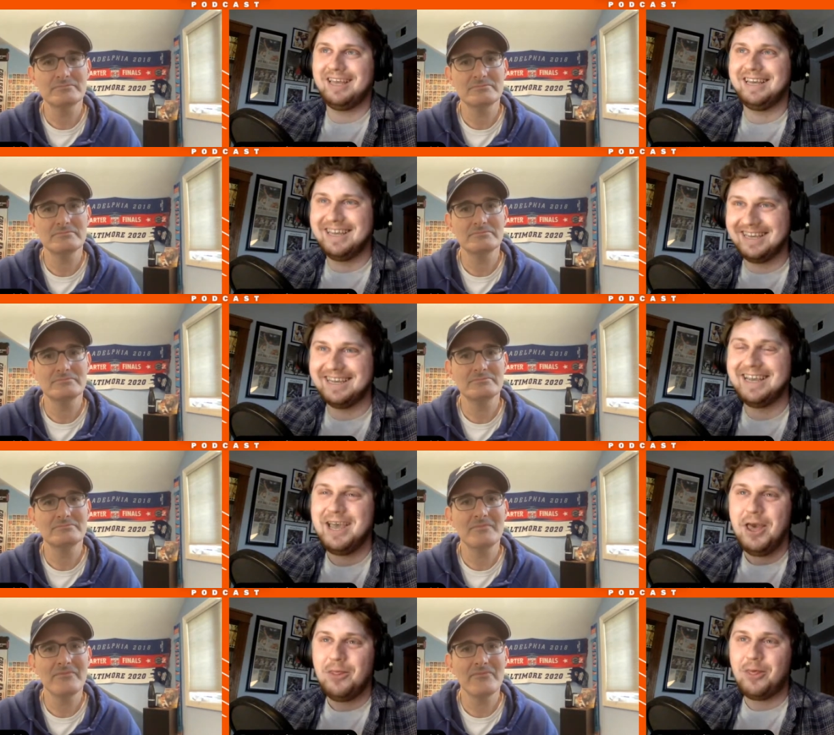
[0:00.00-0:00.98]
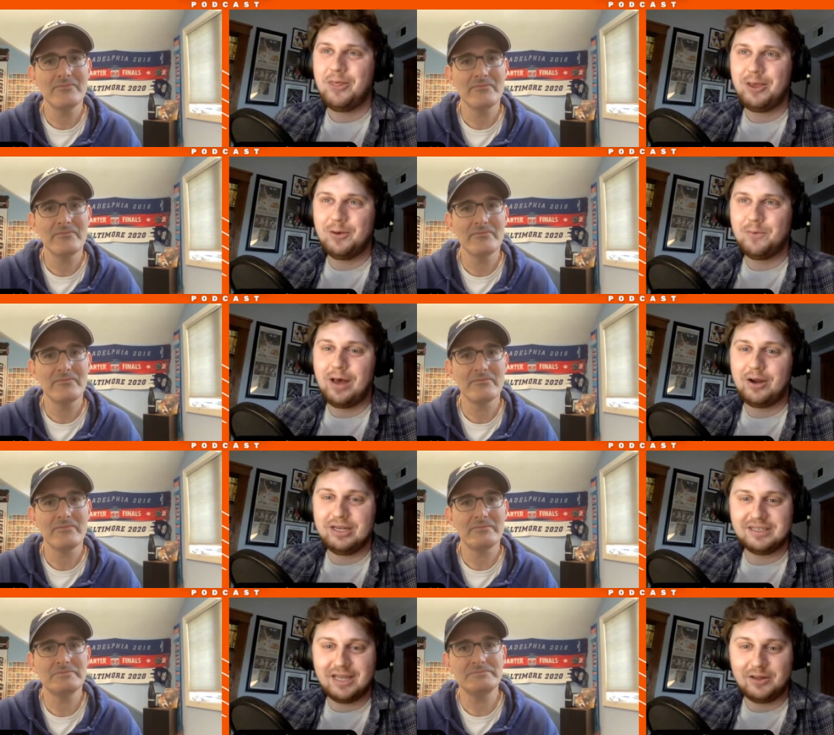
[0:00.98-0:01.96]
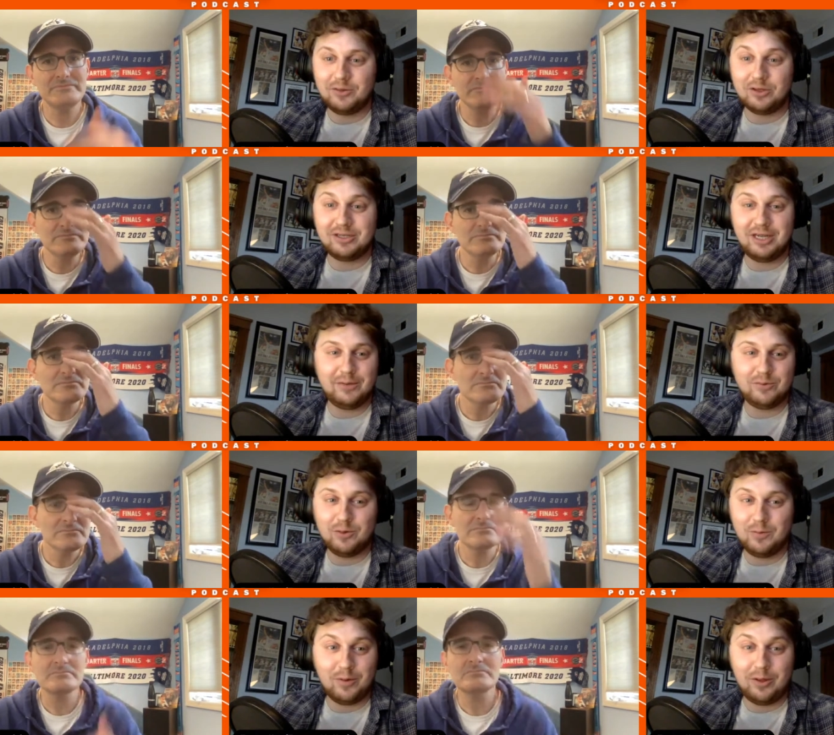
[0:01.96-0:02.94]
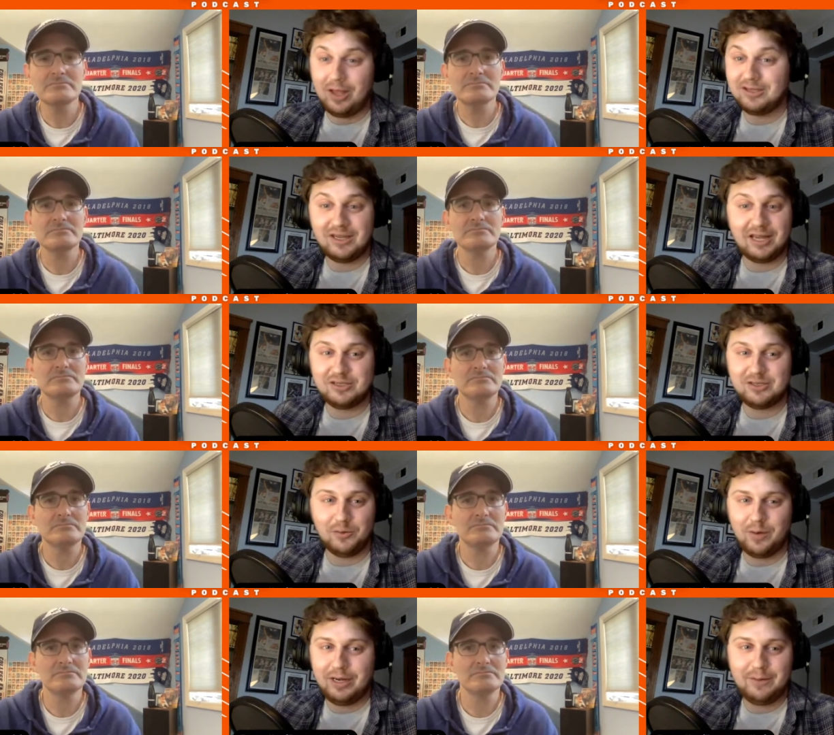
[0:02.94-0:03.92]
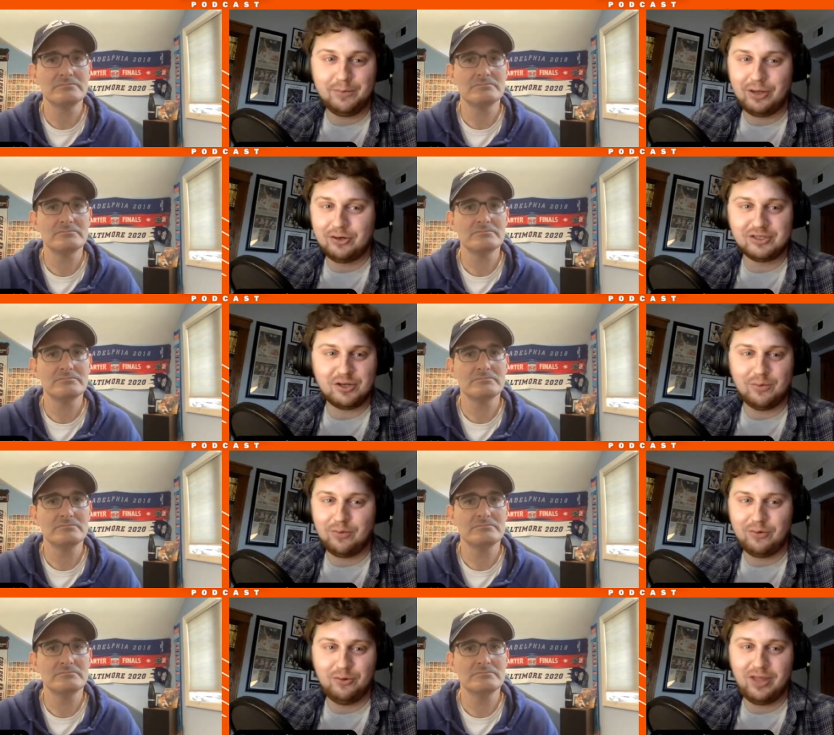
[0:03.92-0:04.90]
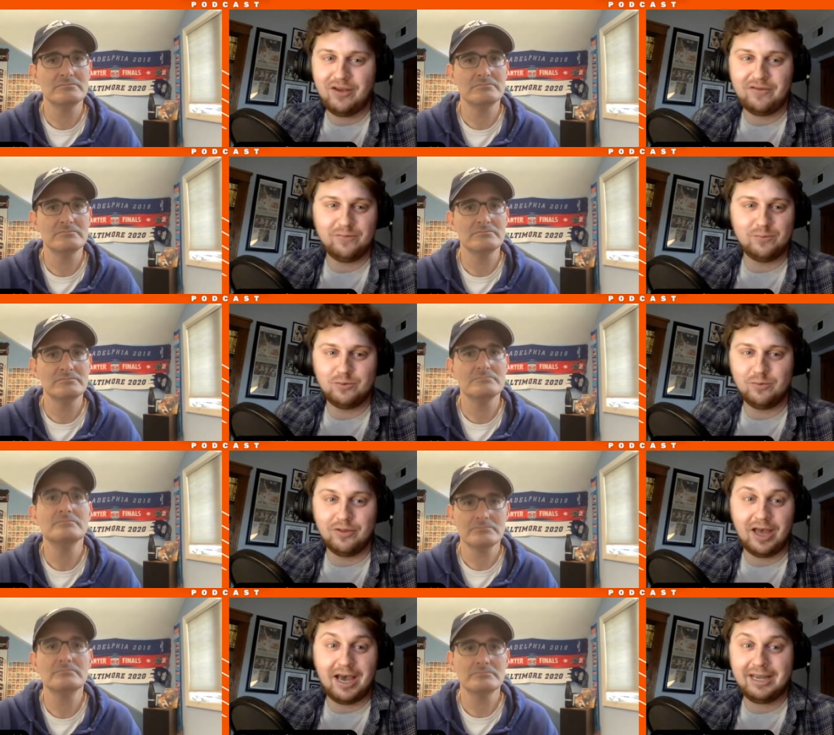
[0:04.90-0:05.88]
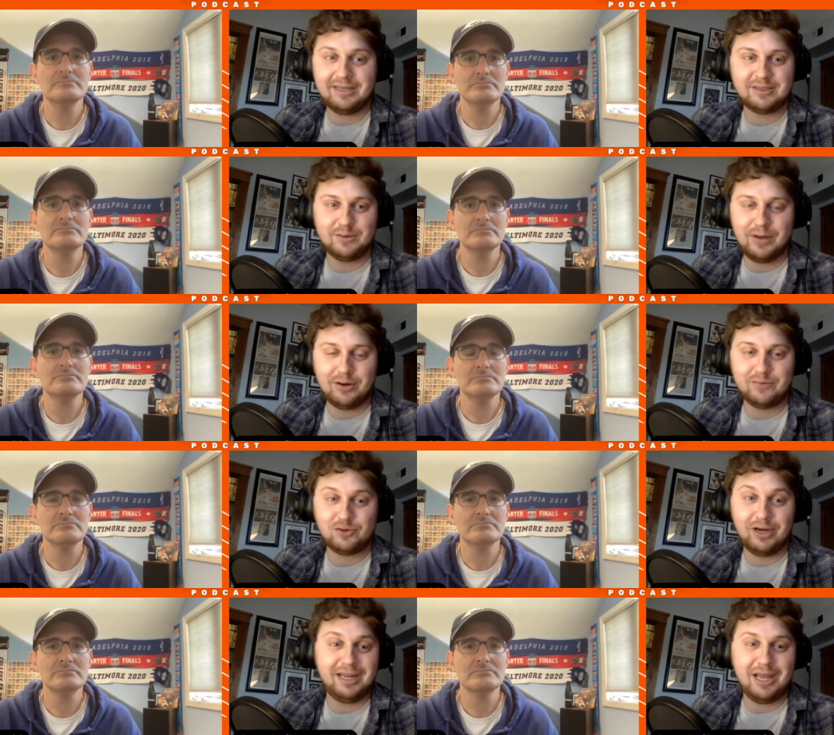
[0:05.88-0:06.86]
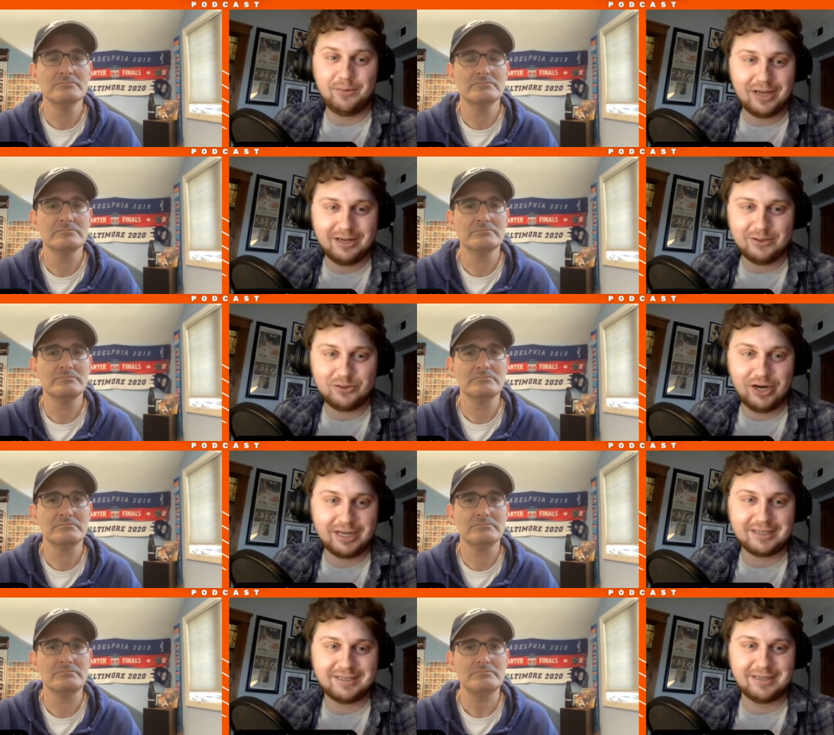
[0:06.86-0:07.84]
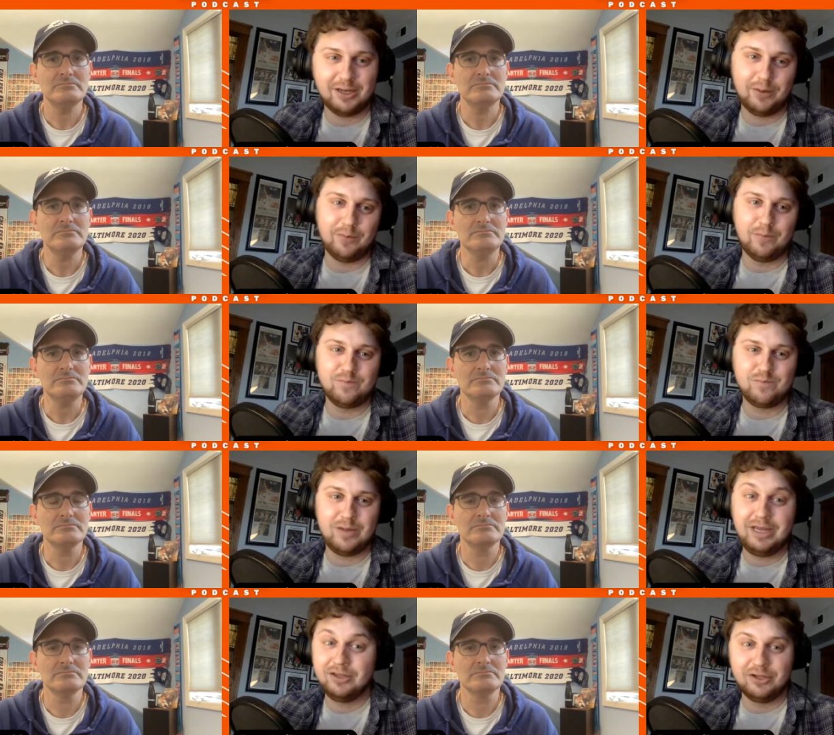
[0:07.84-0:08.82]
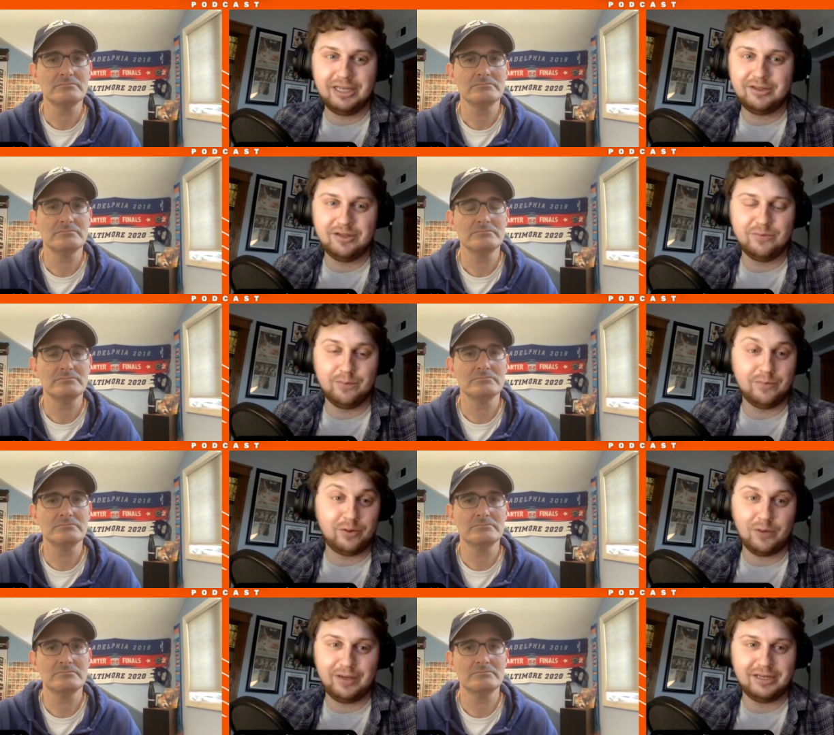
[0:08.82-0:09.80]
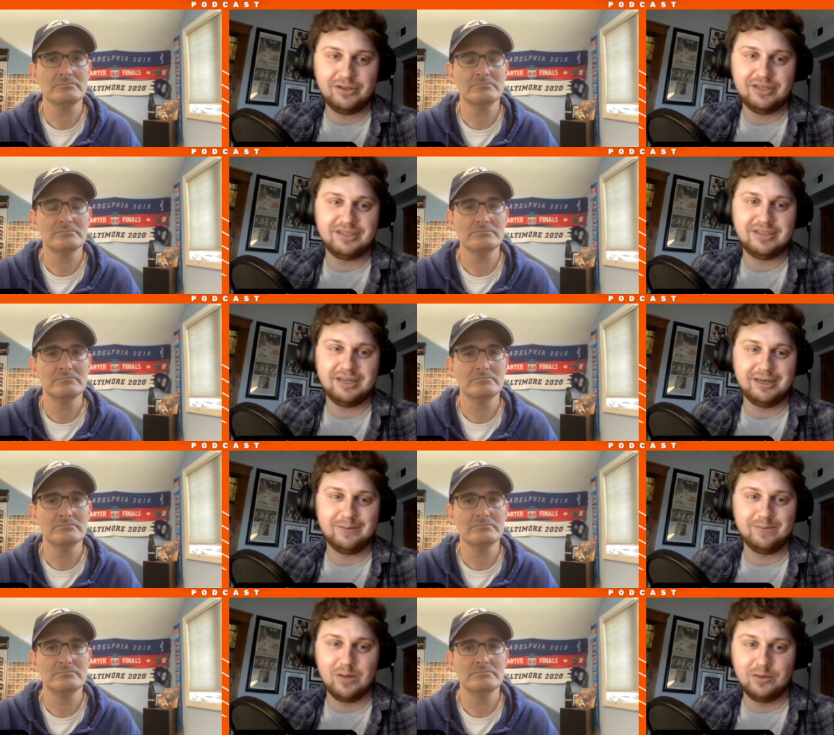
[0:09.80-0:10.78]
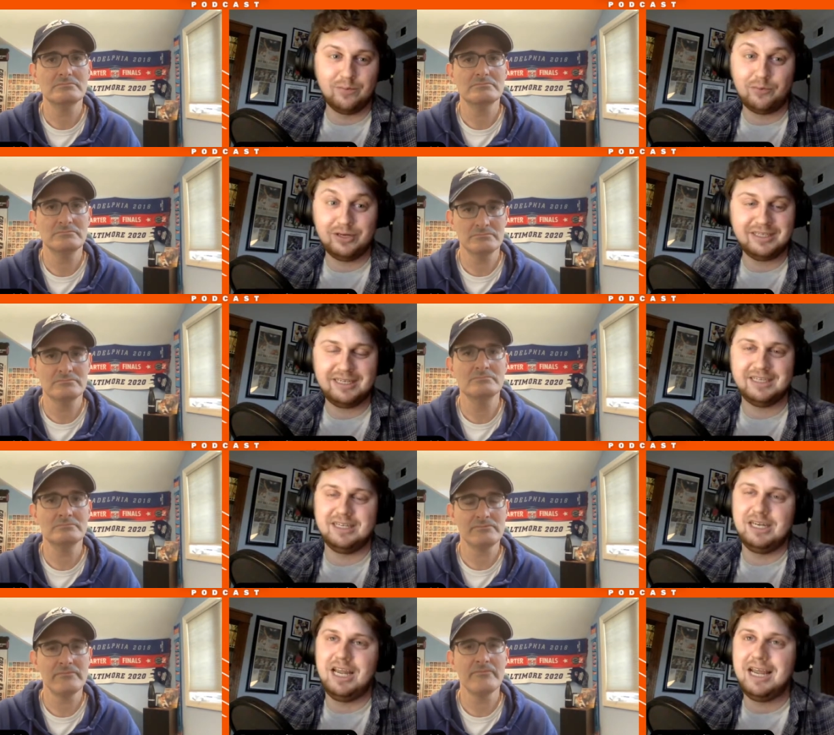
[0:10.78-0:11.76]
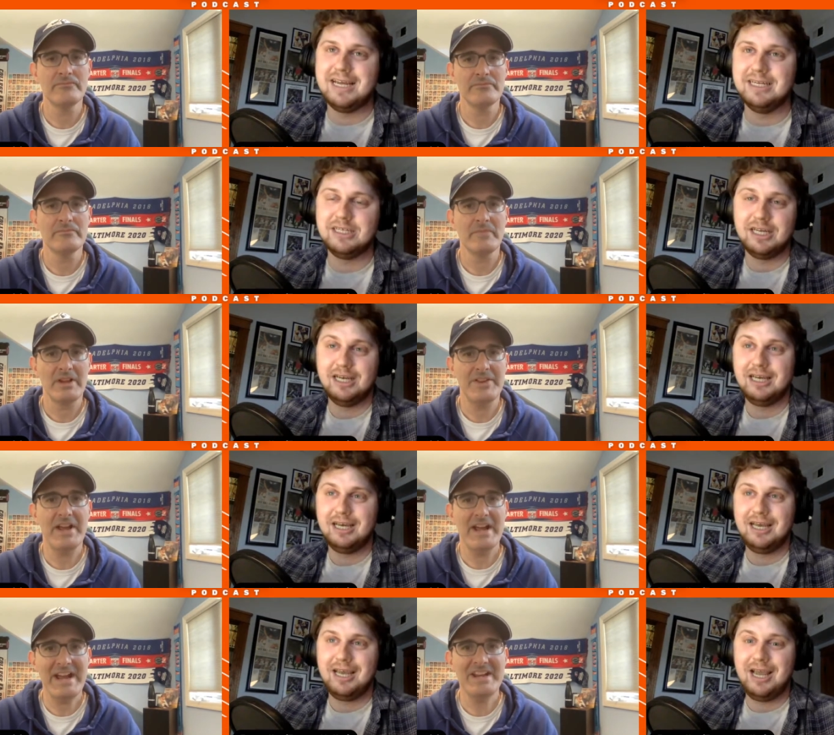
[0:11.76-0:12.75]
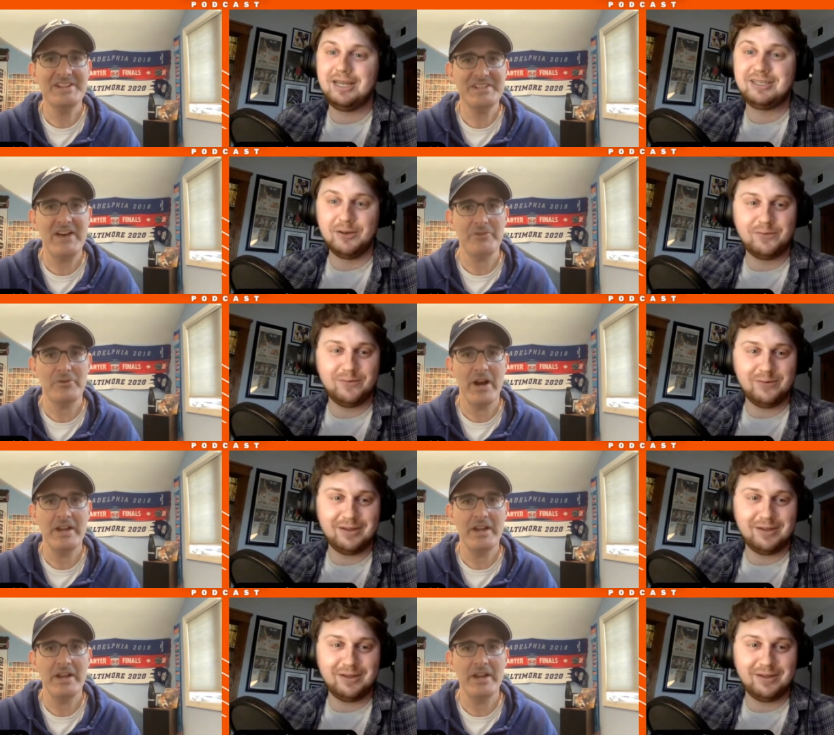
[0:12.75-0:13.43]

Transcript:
Speaker 1: the thing about it is that the team has had so many players come through. They have the highest amount of training camp contracts um, in the league than coming into this uh, preseason. And
Speaker 2: eh, 87,